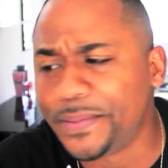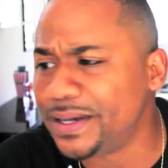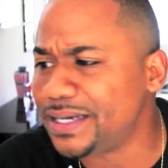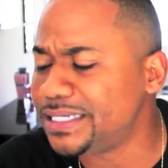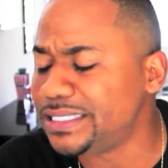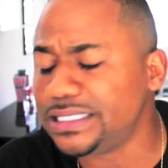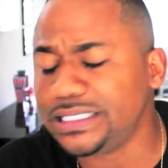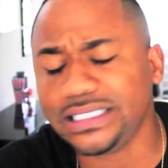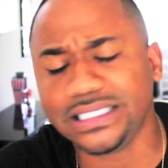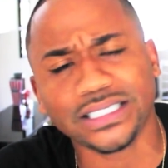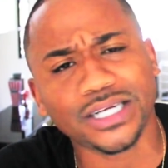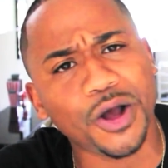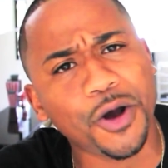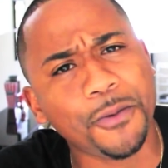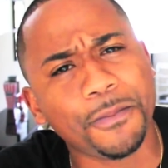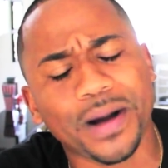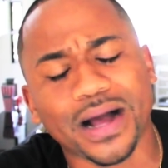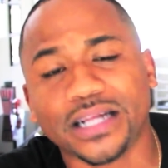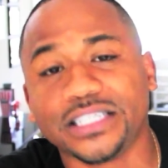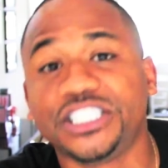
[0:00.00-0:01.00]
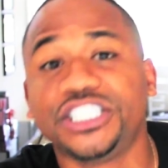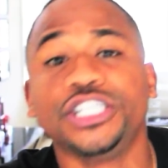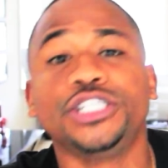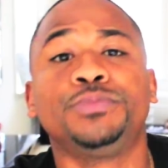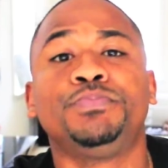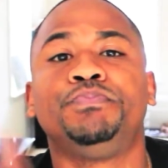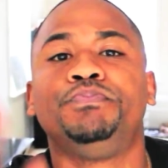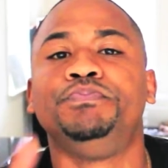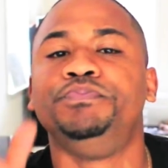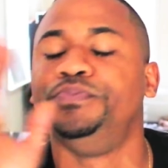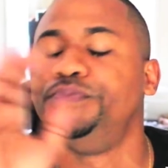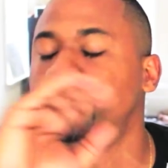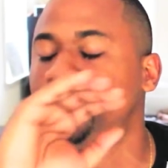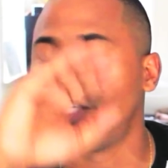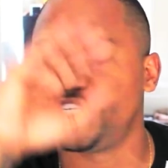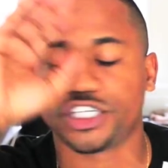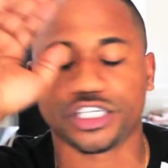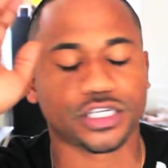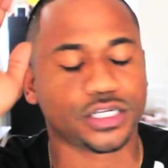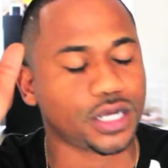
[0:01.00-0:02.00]
but oh my,
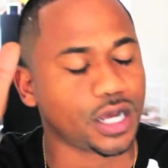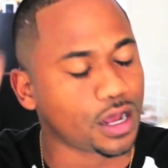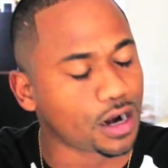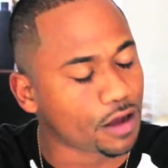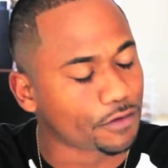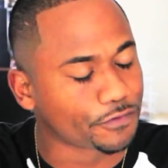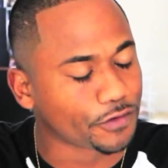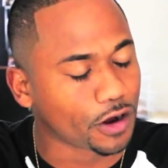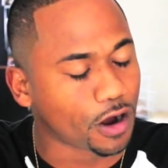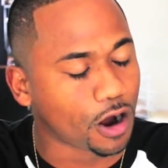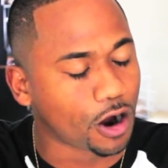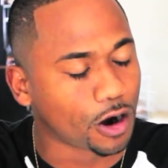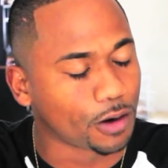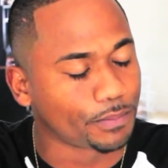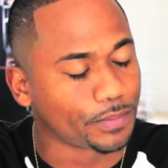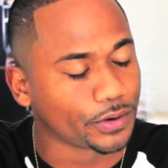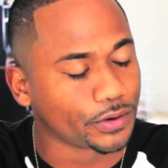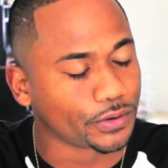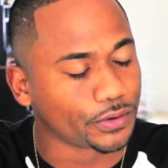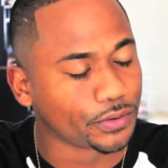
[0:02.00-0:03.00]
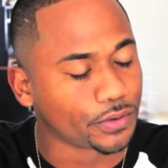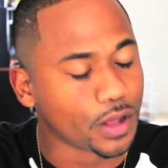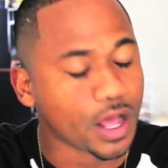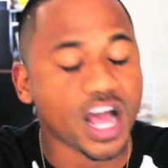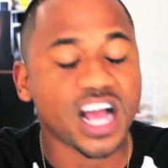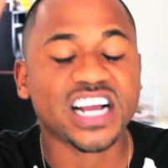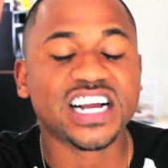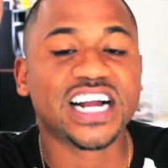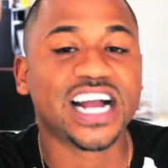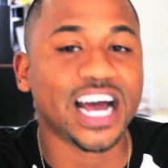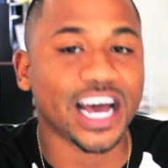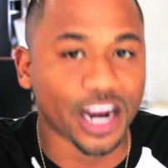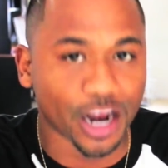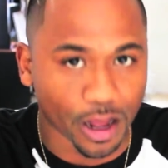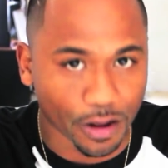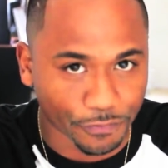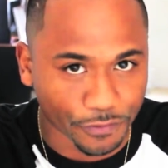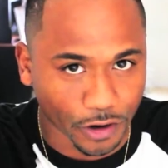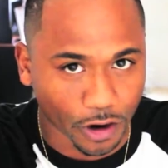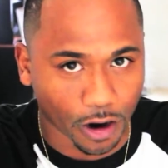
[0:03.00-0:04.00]
just cut off your arm, boo.
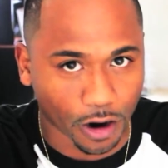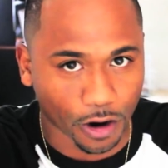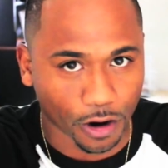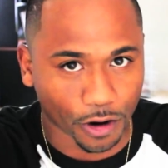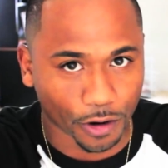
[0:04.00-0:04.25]
Cut off your